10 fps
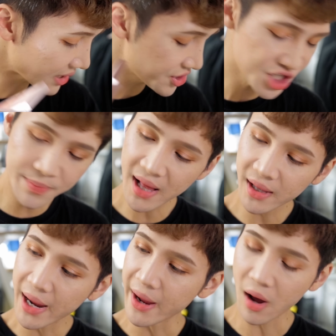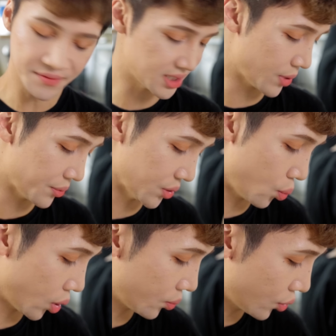The cheek palette, I obviously went with a
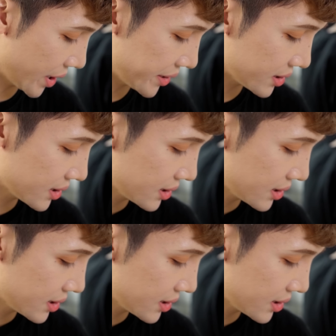warm one.